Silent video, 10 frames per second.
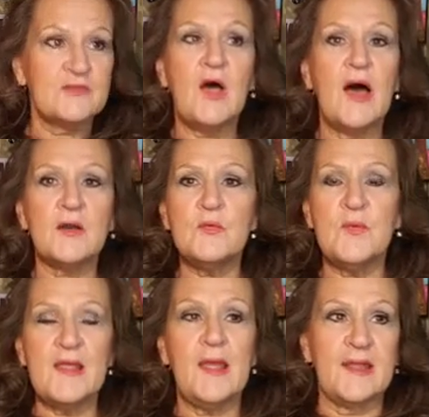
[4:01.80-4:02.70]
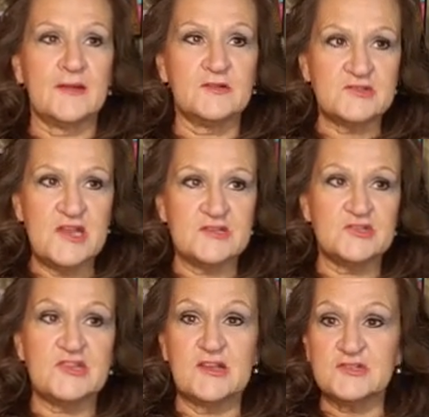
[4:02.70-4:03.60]
So how do we handle
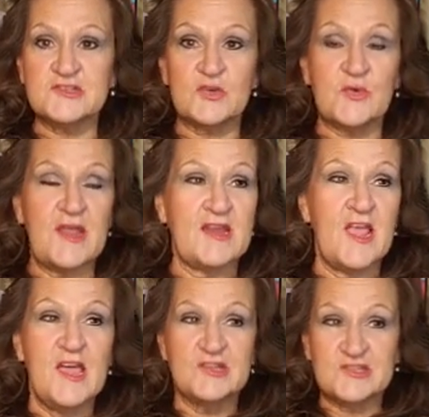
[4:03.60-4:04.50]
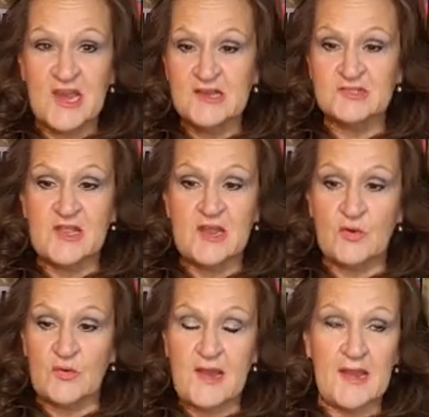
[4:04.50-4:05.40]
change? Challenges create change. They
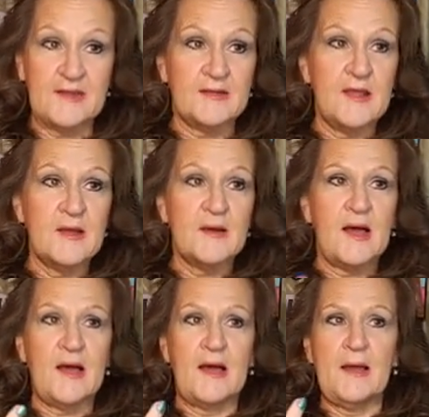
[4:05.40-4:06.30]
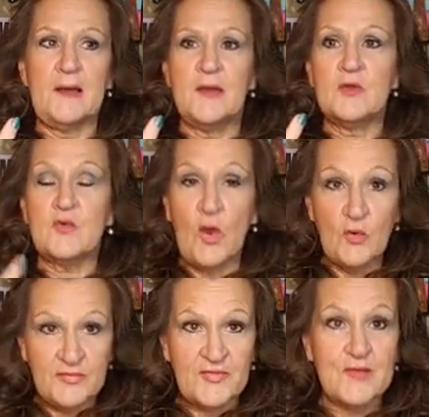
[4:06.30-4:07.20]
create uh,
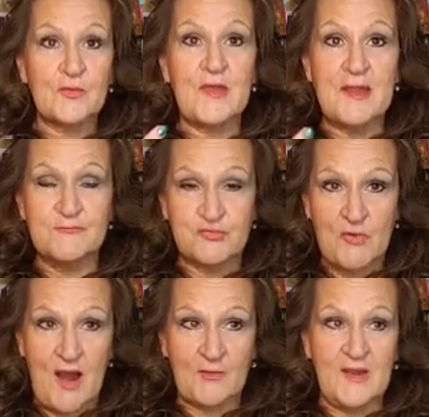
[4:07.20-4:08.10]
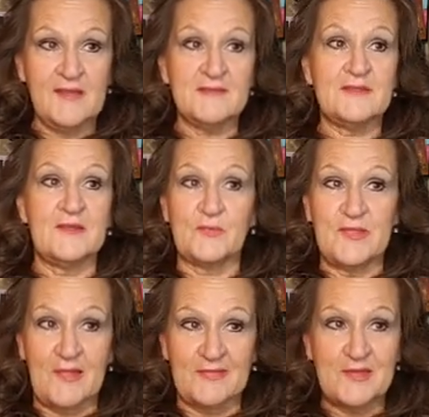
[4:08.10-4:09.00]
growth. They create progress if
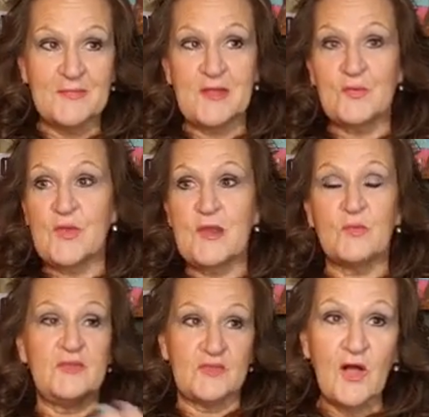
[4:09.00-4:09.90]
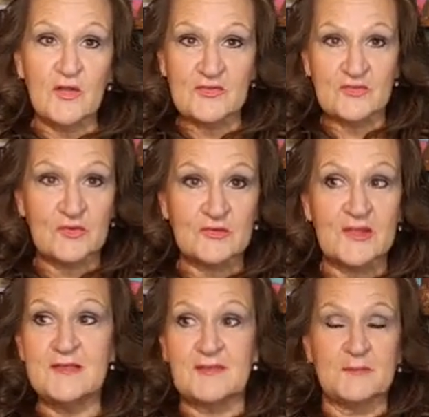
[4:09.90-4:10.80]
we let them. They create results.
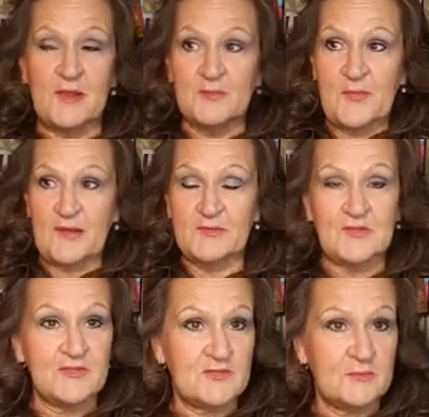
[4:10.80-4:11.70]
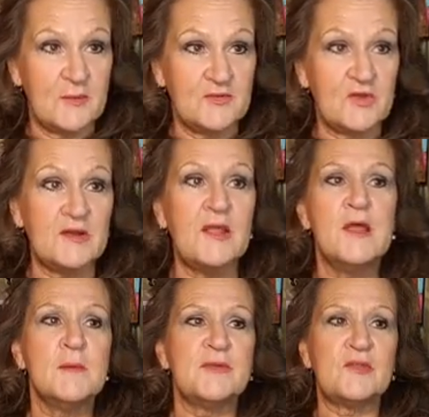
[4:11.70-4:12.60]
Certainly, sometimes bad results, sometimes good.
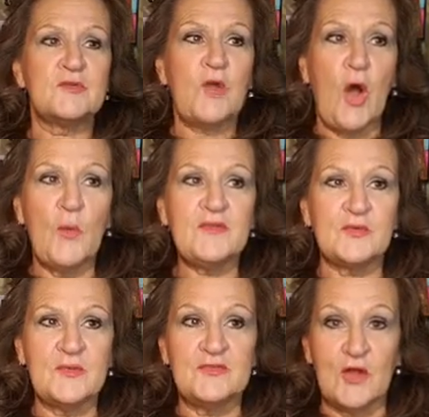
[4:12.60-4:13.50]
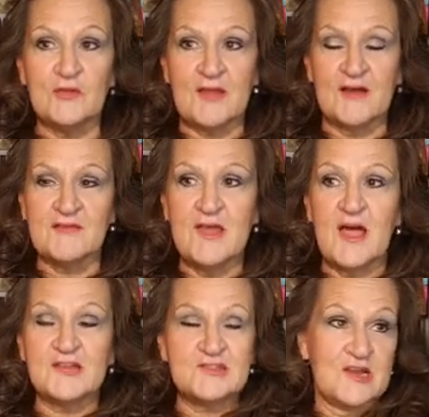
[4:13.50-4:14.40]
But there's always a result of
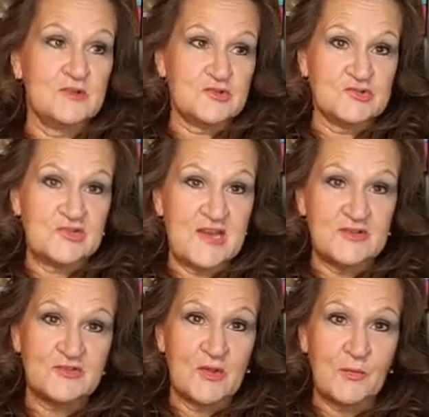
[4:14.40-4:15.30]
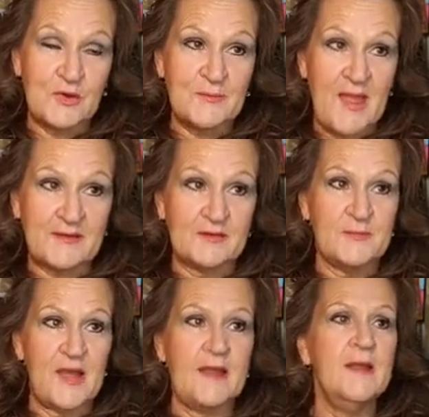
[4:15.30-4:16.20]
a challenge or change that we're impacted
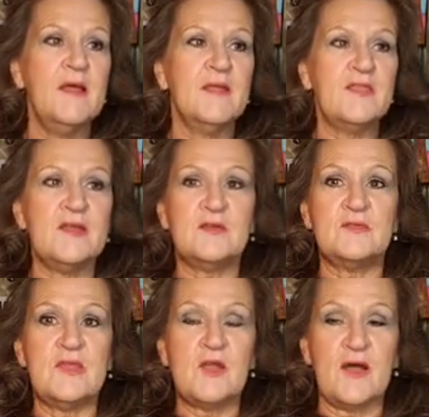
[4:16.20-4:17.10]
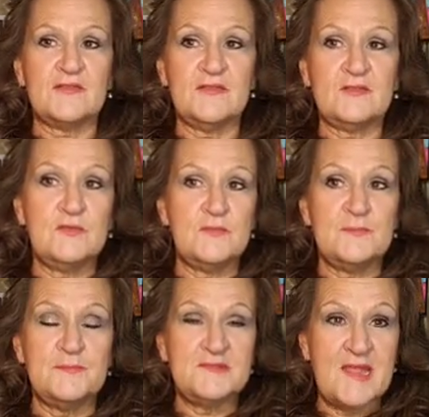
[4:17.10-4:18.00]
by. They they cause us to
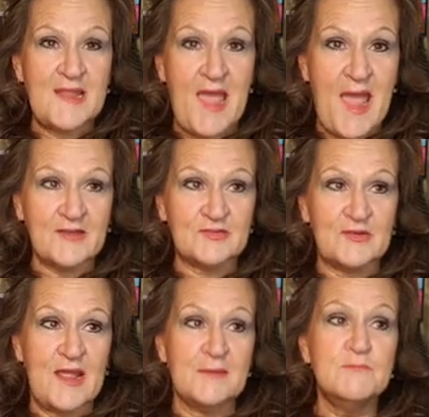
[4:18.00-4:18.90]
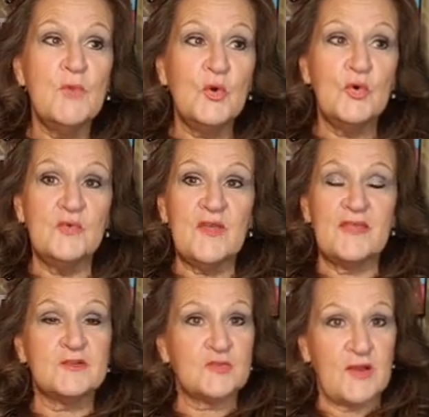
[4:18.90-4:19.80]
take action and move
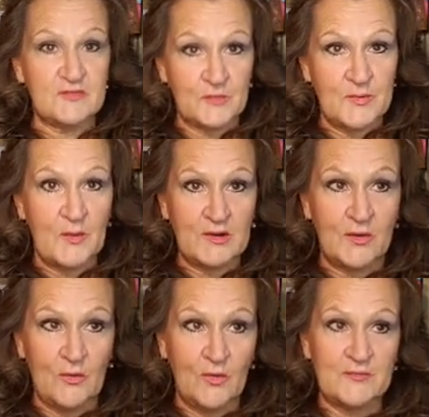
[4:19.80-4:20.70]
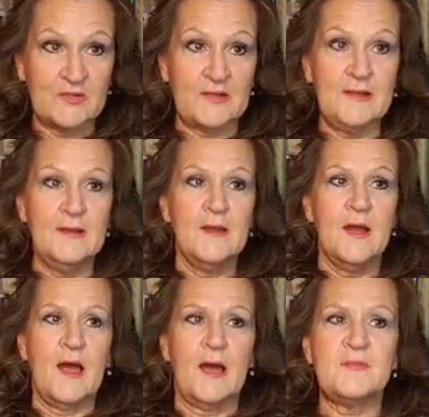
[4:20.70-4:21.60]
in the direction that we want to go. Hopefully.
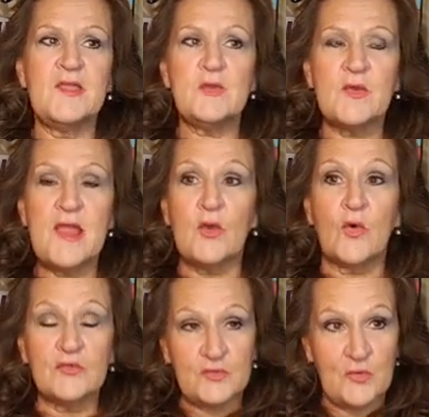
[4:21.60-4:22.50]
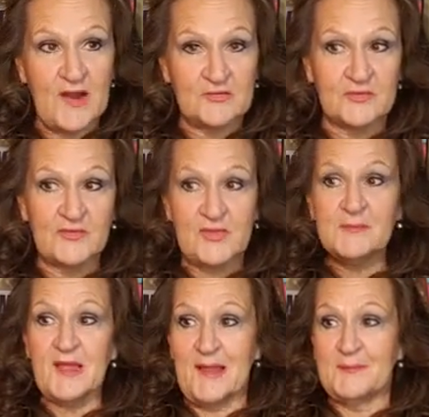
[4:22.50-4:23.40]
Uh, they create course corrections.
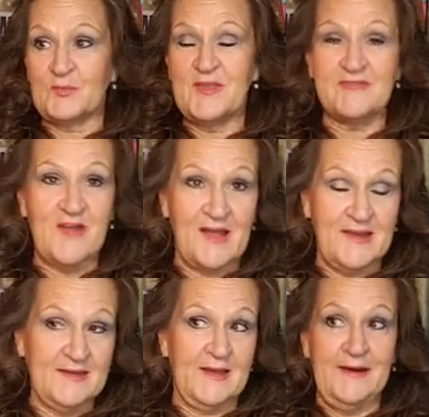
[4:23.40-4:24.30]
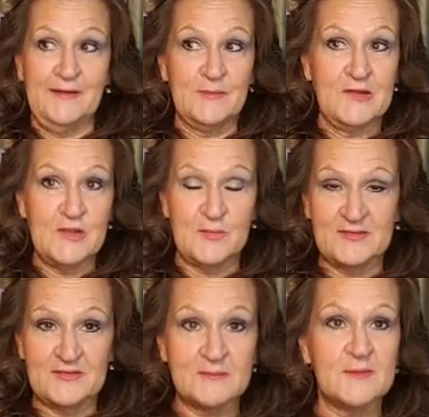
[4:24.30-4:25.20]
Sometimes we find, I don't know about you,
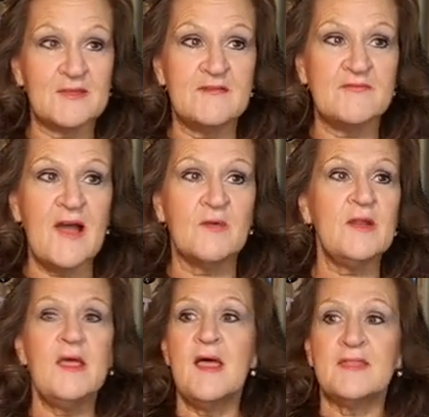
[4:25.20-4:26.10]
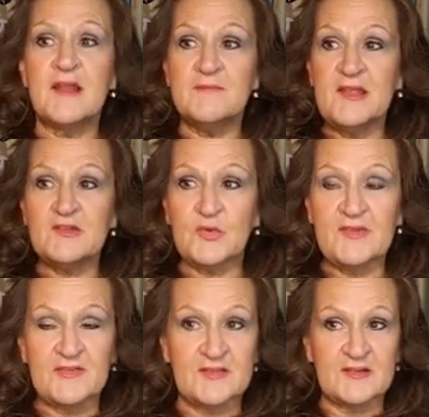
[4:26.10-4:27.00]
but sometimes I found that I've made
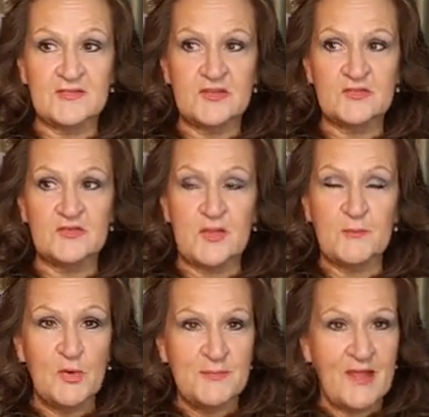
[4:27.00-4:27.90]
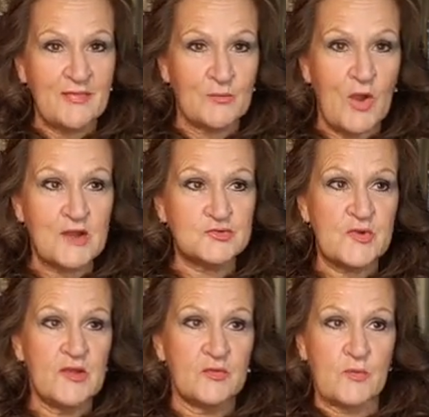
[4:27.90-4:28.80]
choices and decisions that put me on the wrong
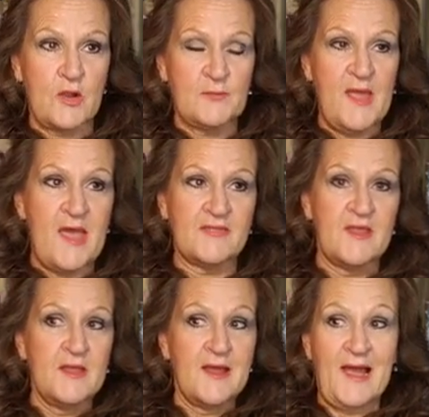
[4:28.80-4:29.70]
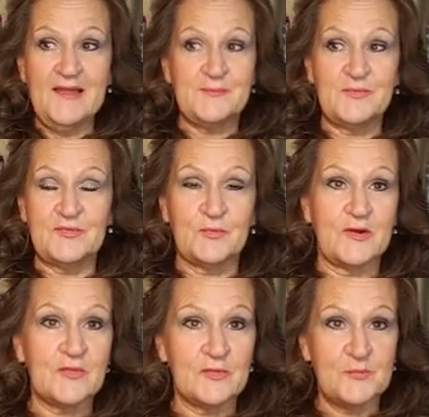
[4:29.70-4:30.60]
trail, the wrong path. I was
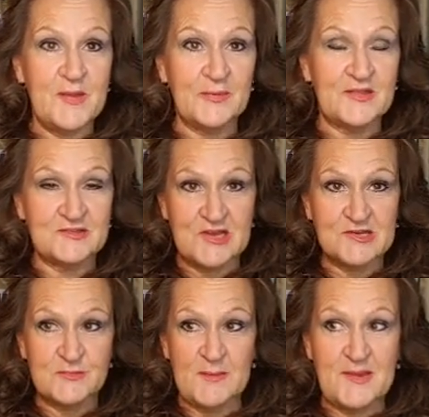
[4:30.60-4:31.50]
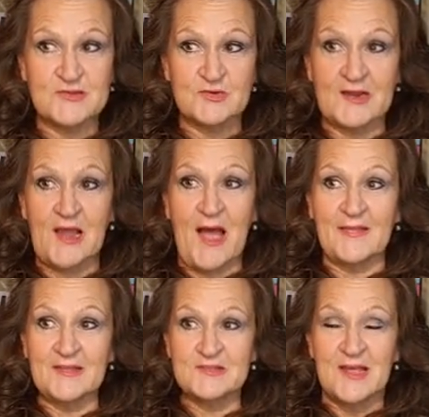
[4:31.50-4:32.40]
one of those people that changed my major in
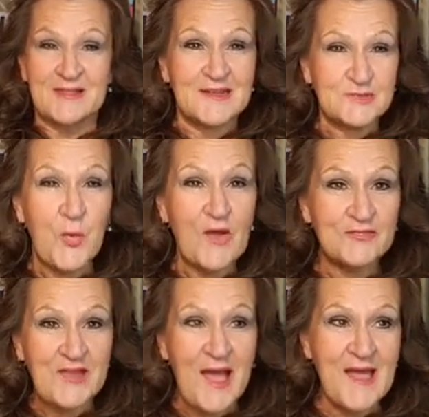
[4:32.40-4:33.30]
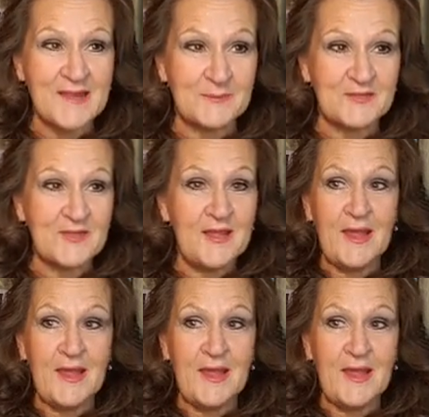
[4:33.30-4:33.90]
college like 12 times.